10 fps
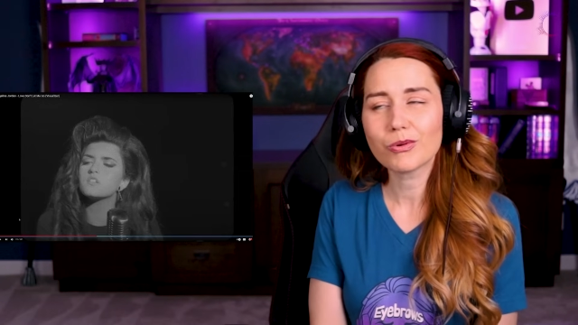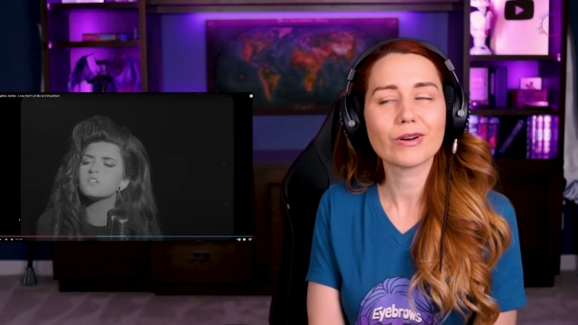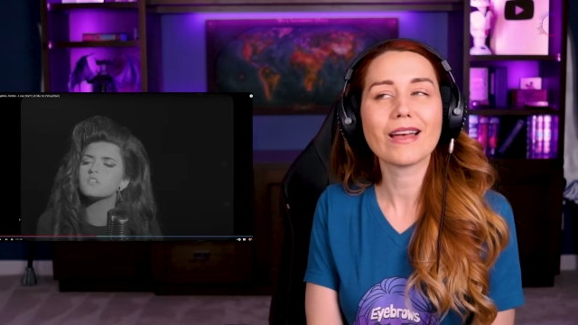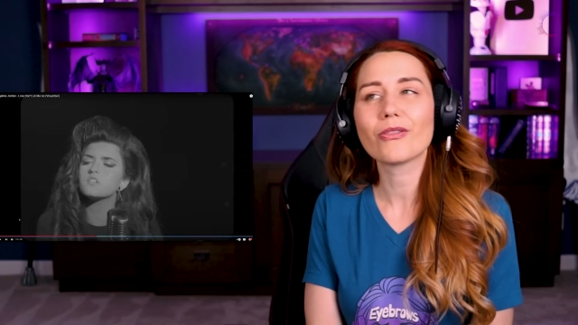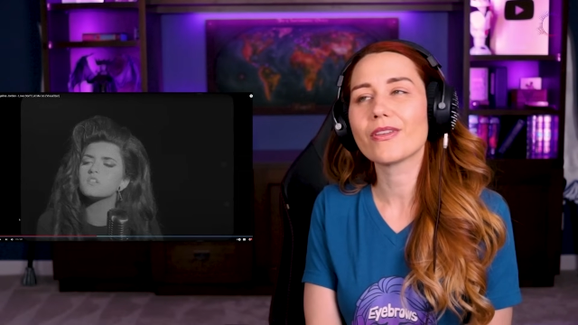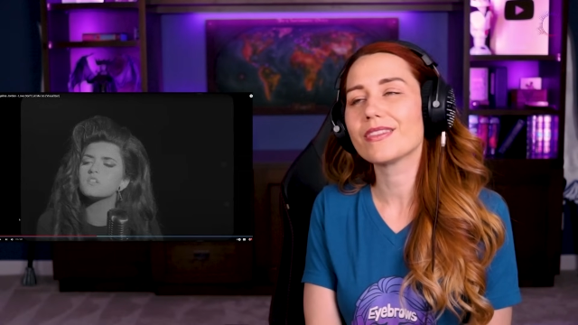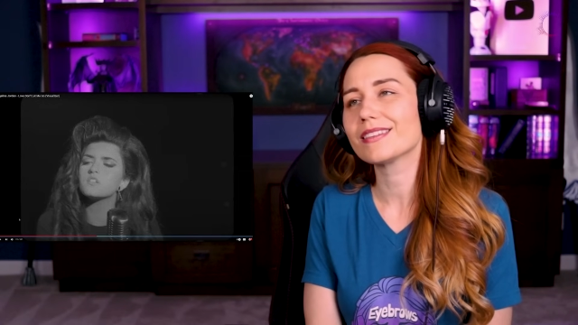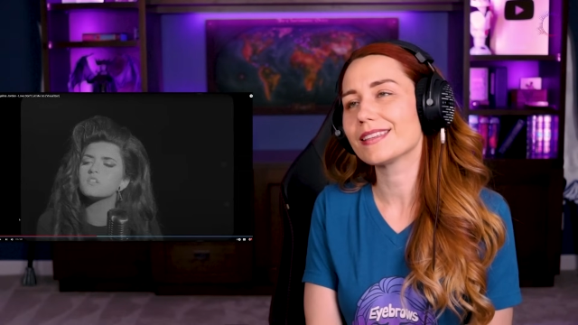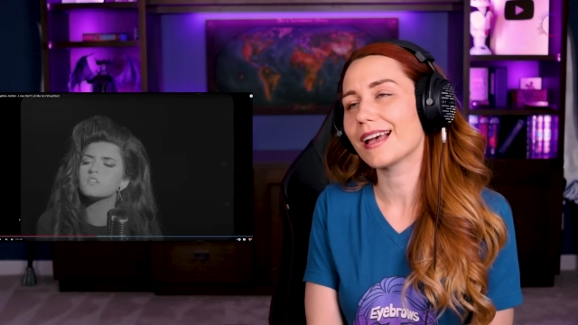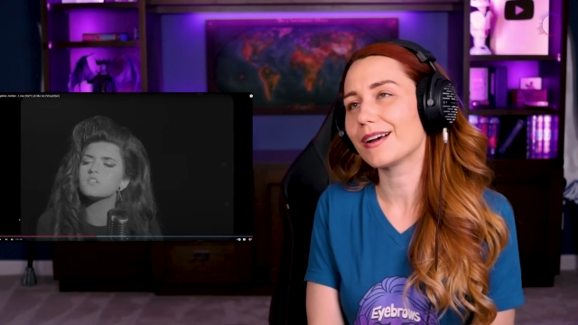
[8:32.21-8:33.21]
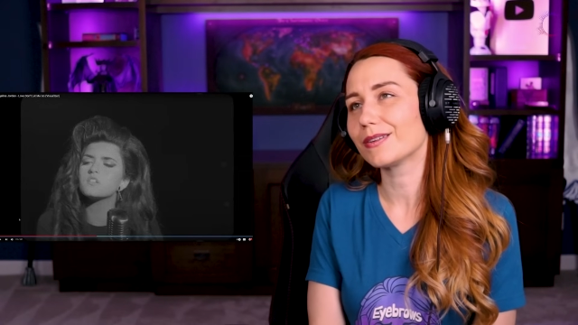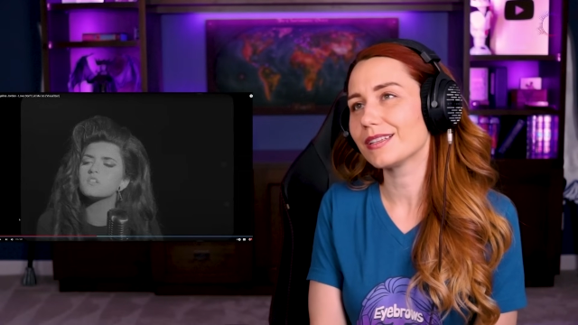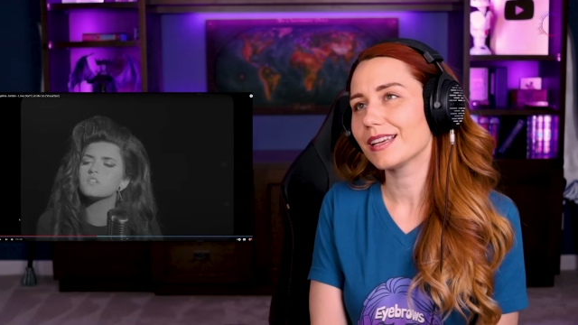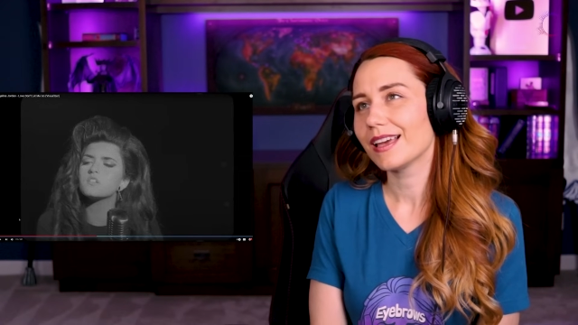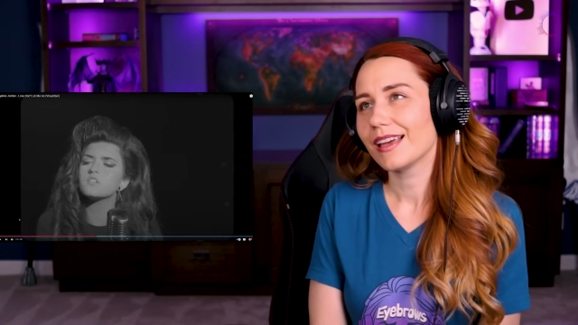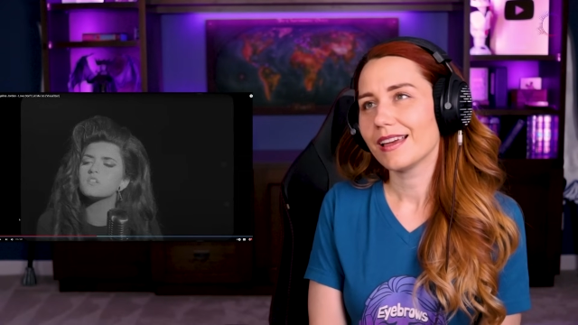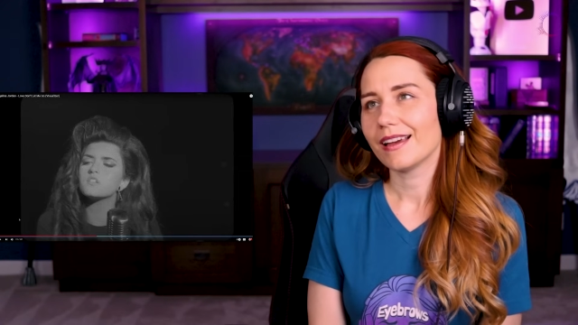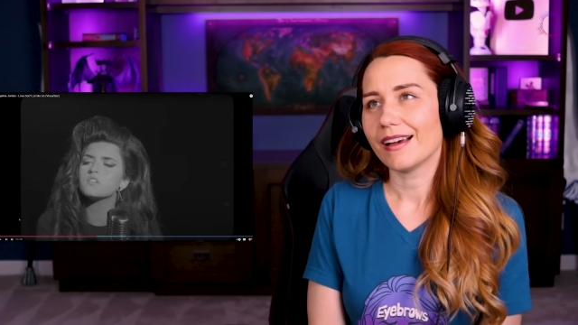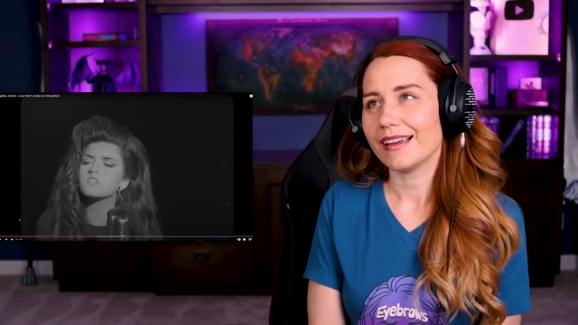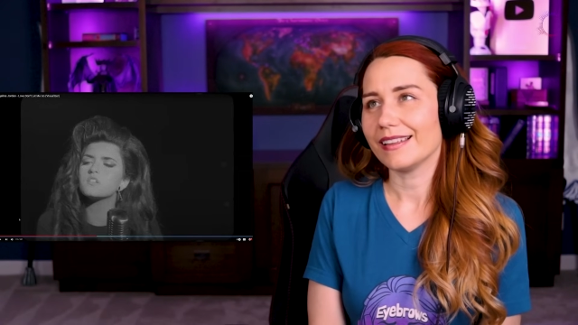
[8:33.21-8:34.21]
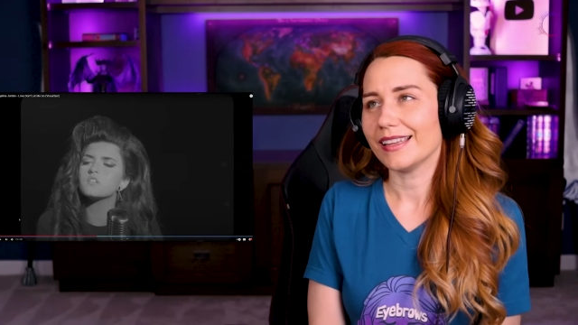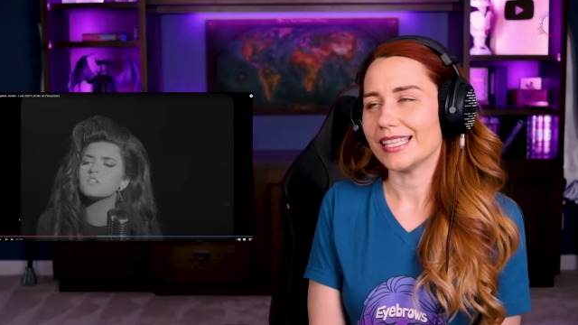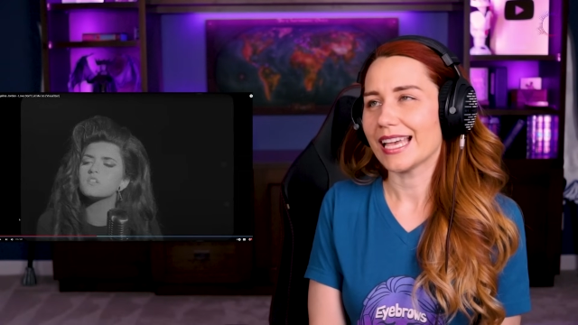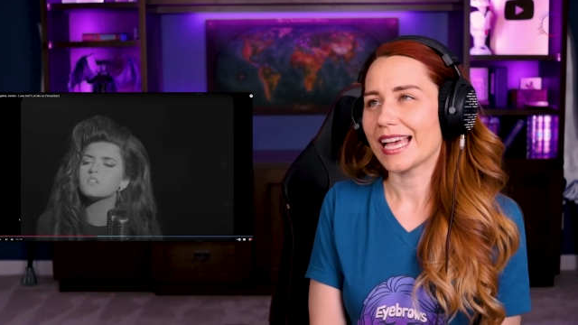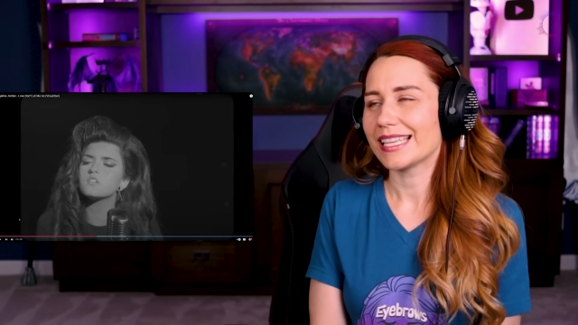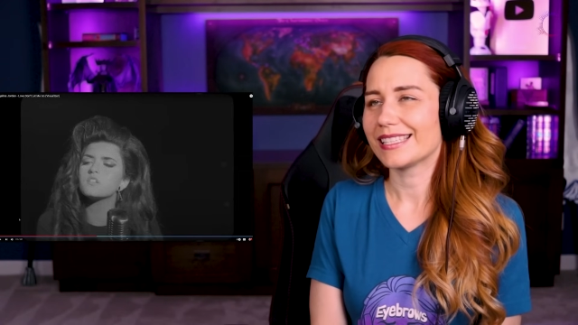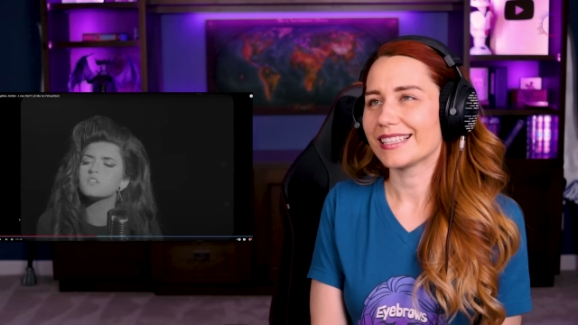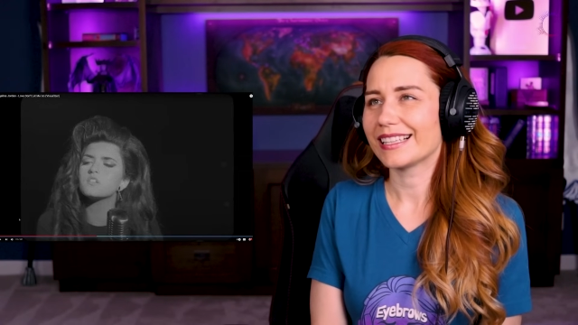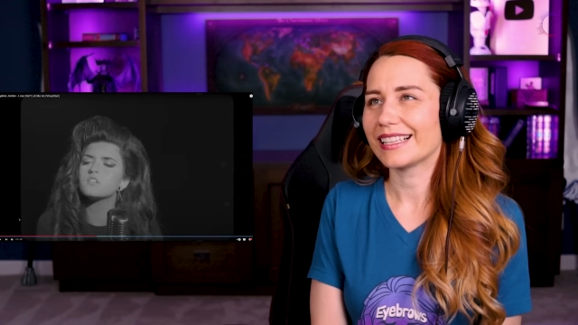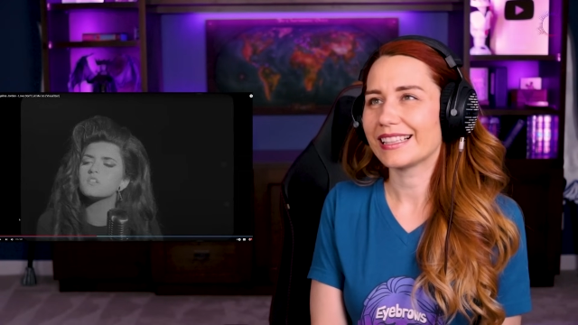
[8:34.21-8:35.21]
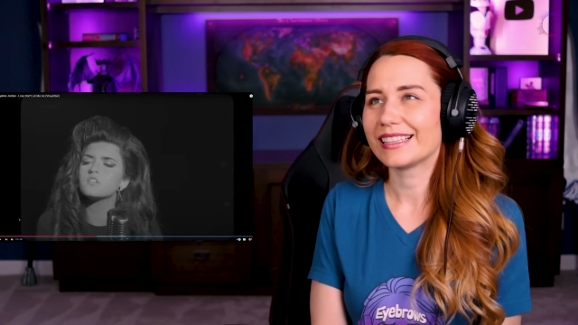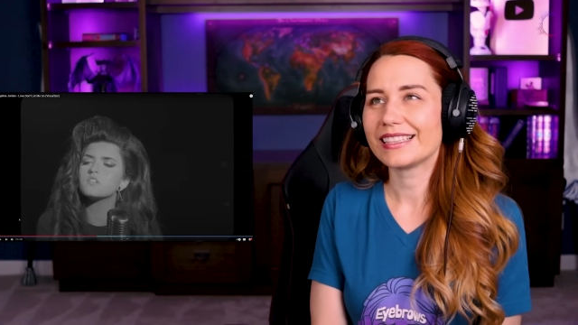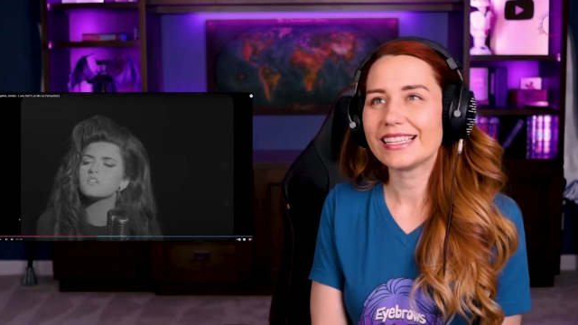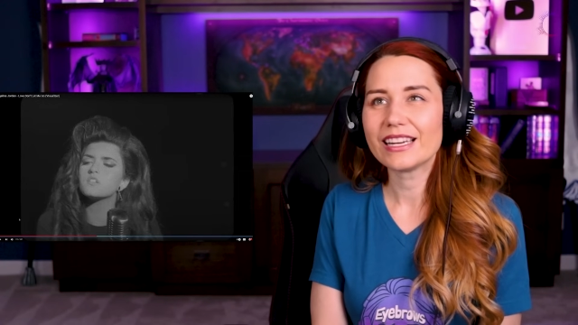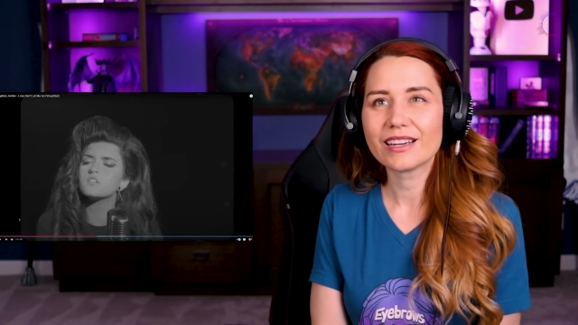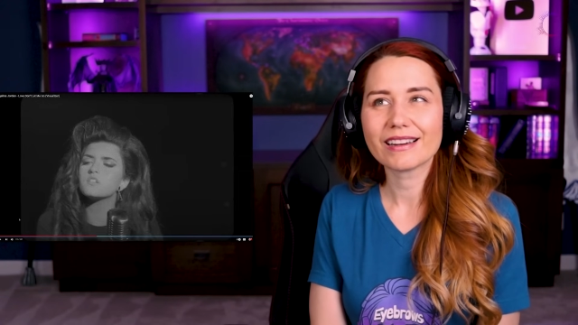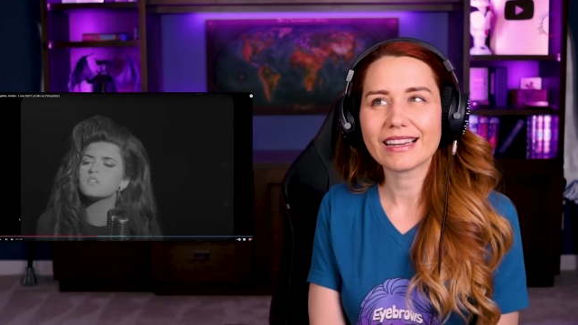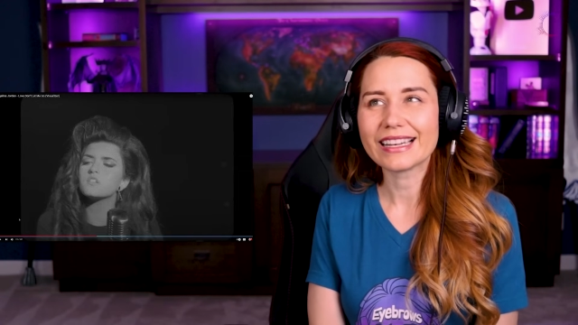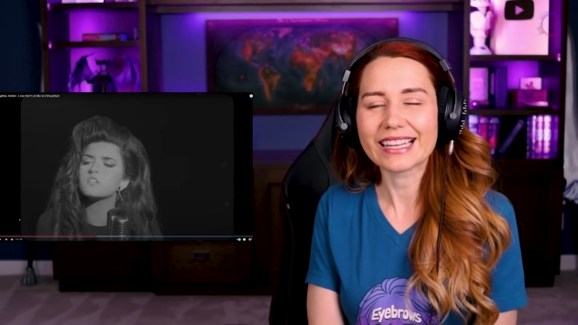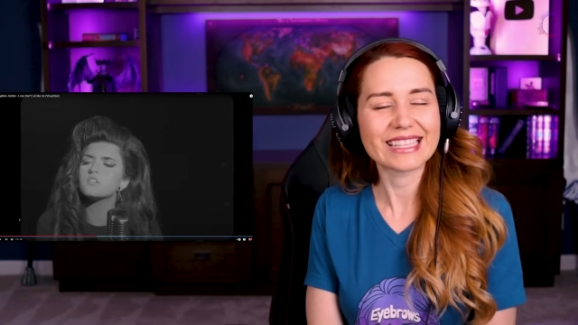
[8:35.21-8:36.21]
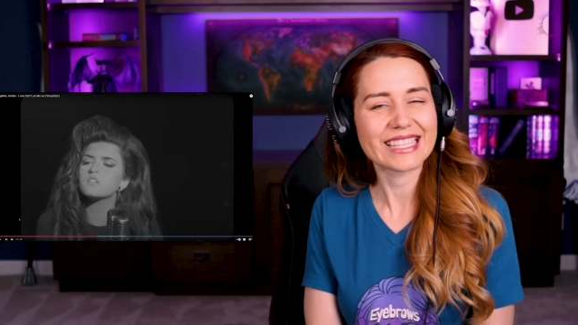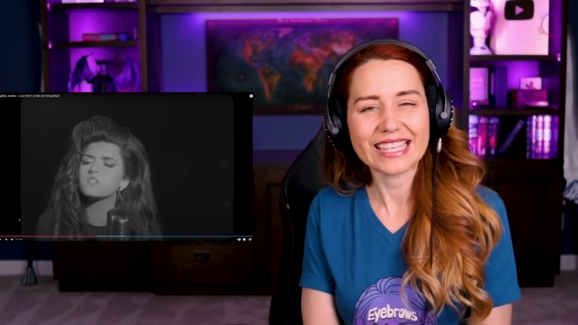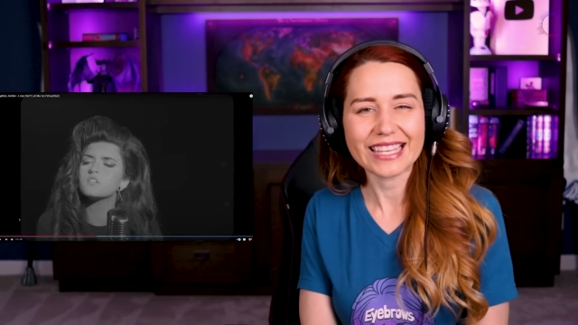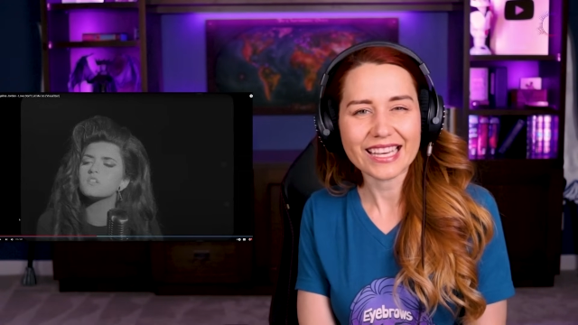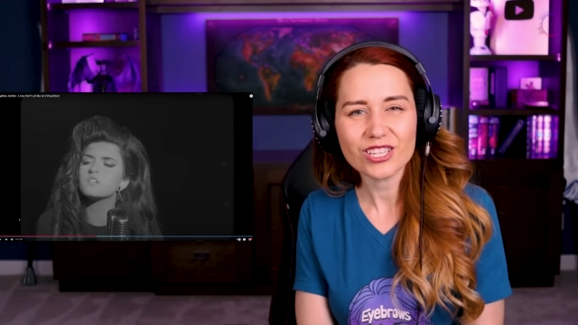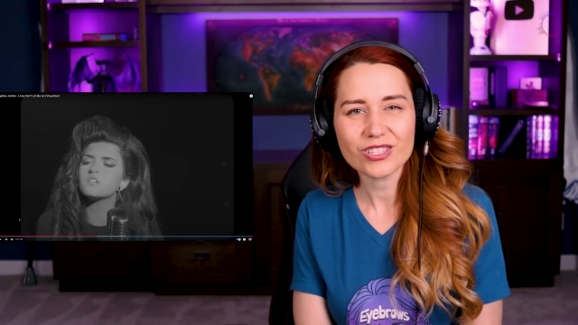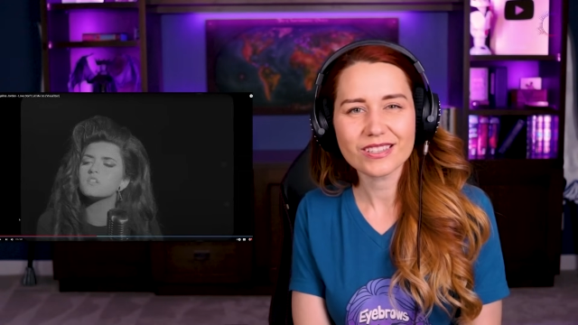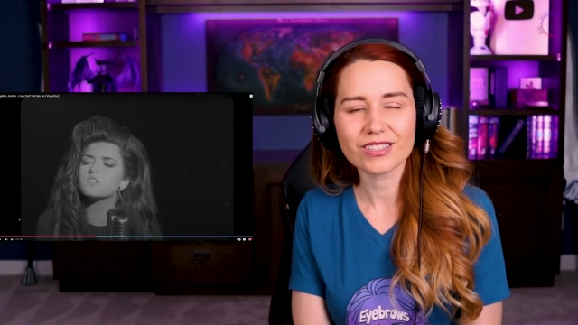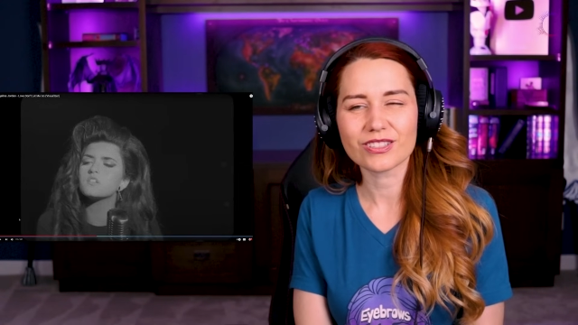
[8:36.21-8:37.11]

Speaker 1: breath on the sound. Uh, it has clear enunciation.